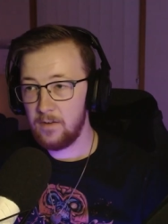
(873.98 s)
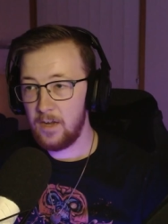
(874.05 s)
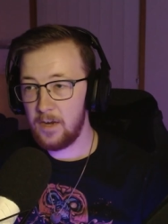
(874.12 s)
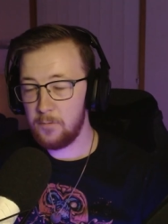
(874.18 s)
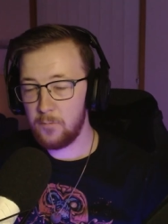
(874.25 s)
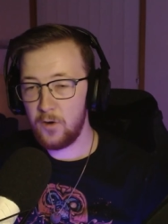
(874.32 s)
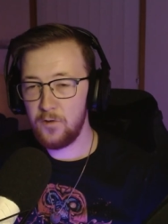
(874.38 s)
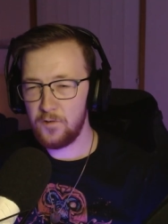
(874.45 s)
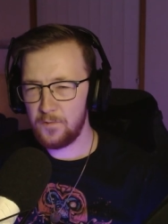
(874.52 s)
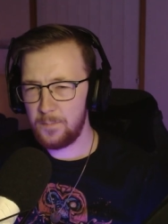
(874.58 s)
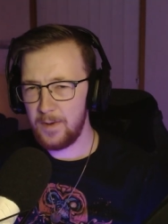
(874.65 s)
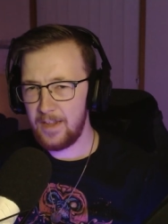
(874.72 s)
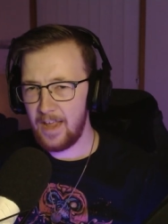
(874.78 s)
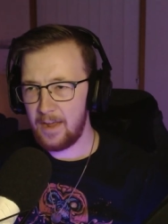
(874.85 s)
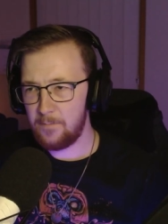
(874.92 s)
and it won't just
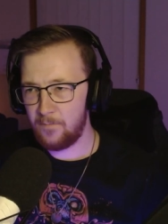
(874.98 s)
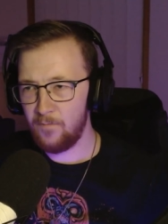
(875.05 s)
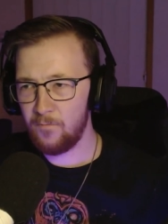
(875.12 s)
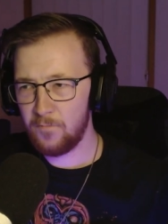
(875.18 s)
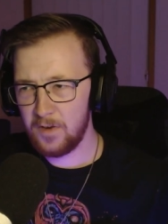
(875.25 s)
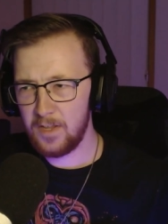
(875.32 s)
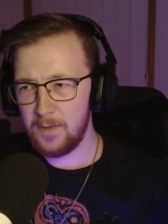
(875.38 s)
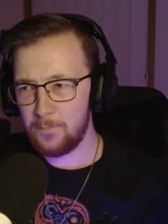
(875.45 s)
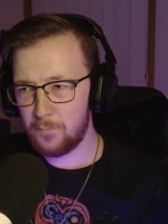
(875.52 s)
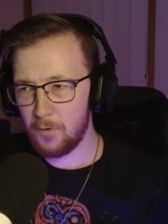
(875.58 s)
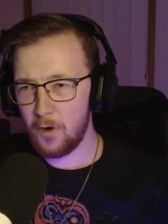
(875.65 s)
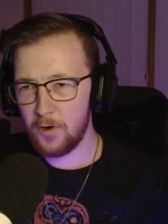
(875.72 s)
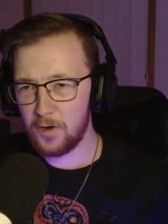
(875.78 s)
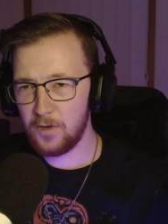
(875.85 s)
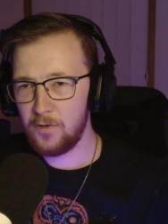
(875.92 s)
be that really
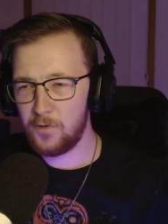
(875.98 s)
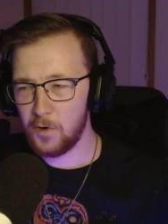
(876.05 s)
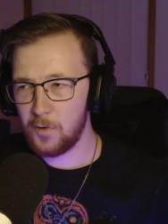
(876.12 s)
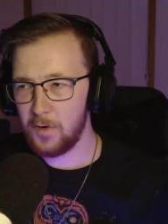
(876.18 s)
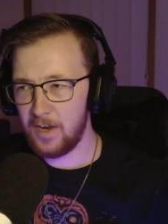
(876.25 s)
broken dog